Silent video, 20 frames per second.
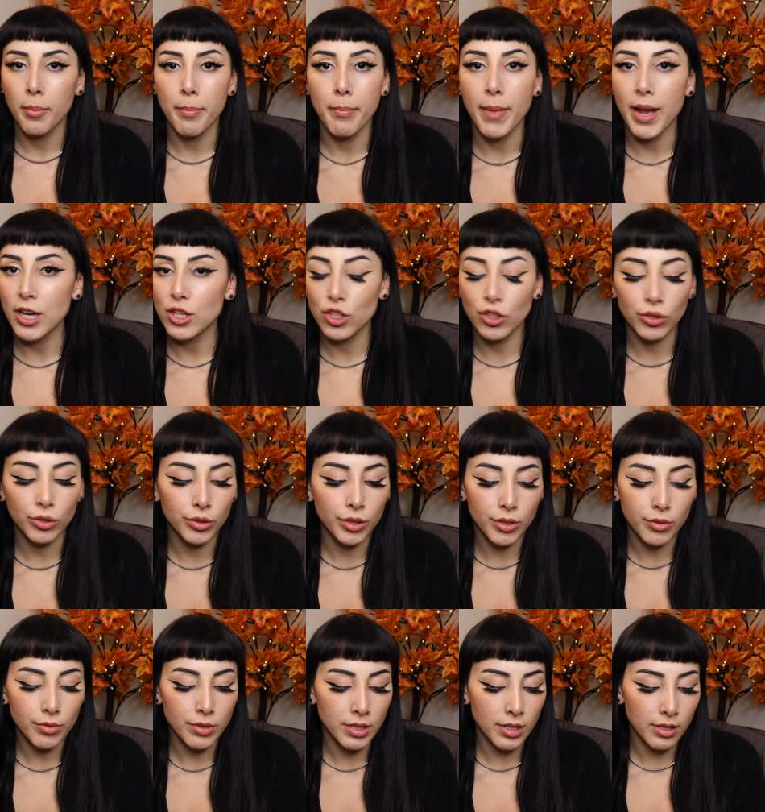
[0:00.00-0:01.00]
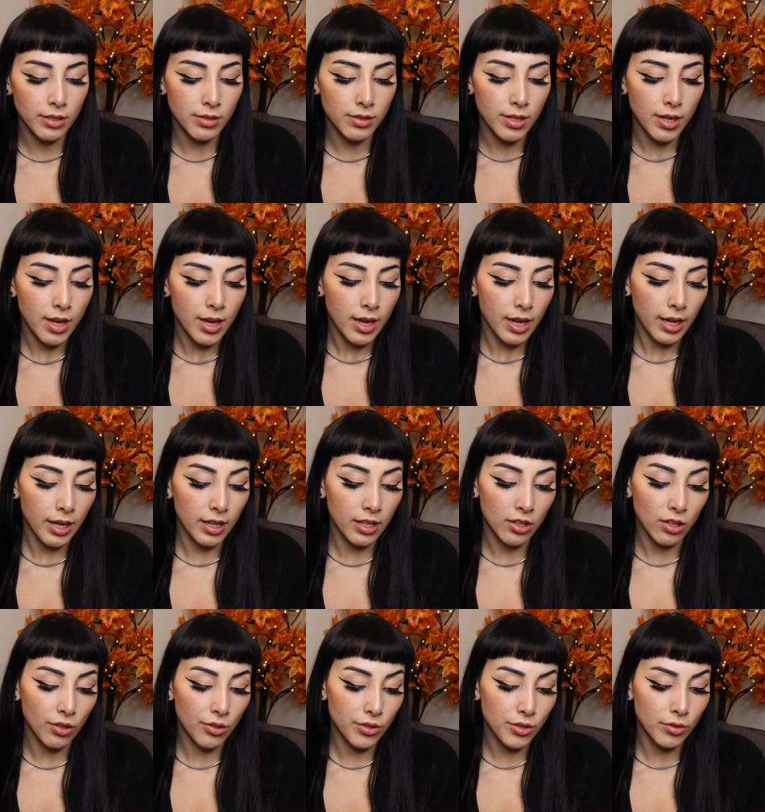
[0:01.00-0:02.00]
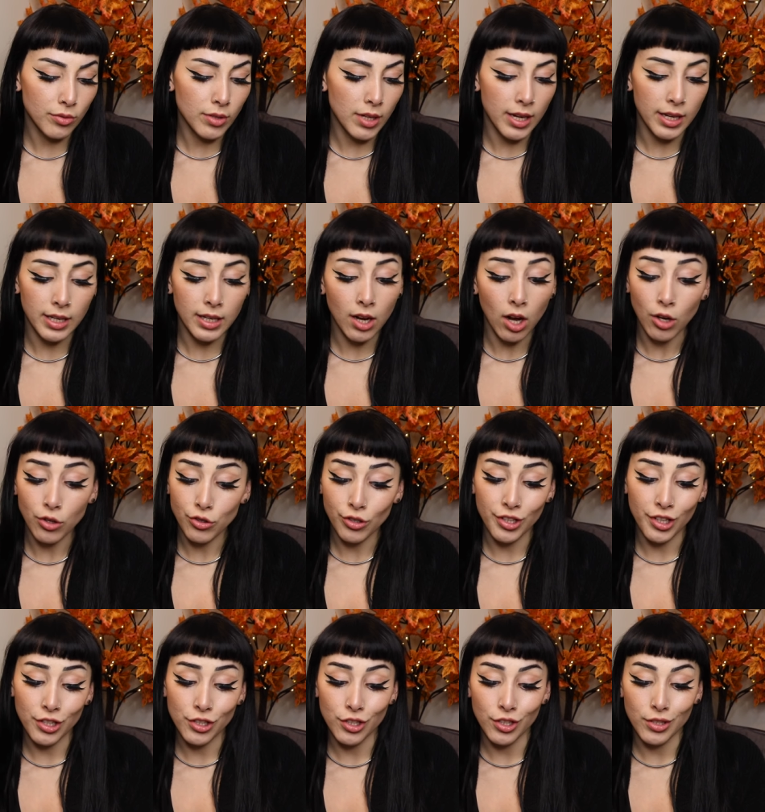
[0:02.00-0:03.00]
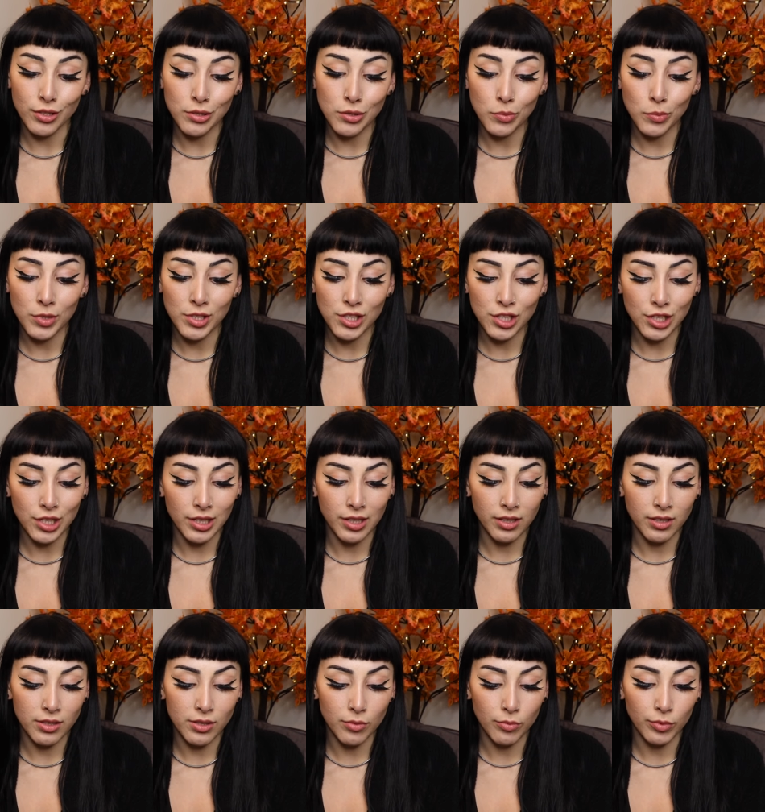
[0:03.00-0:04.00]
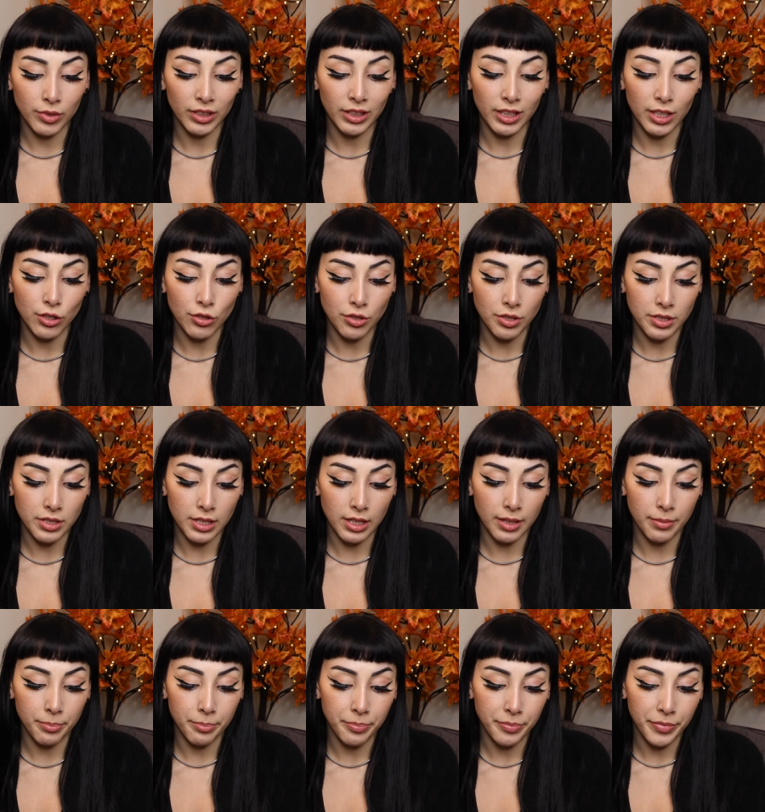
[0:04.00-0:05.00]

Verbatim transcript: magical uses, and also any contradictions, which is really interesting.